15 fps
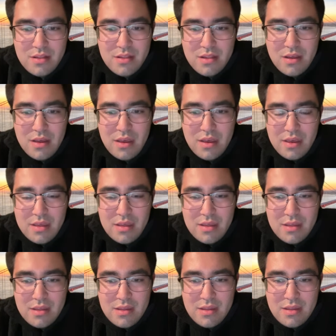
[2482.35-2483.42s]
Like,
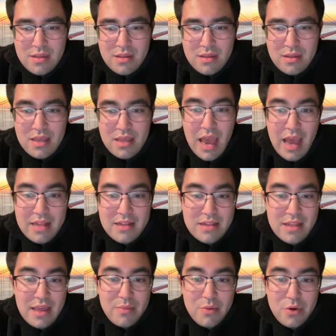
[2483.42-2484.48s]
he had a
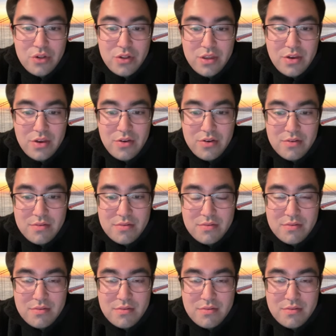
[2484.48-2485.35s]
damn good year.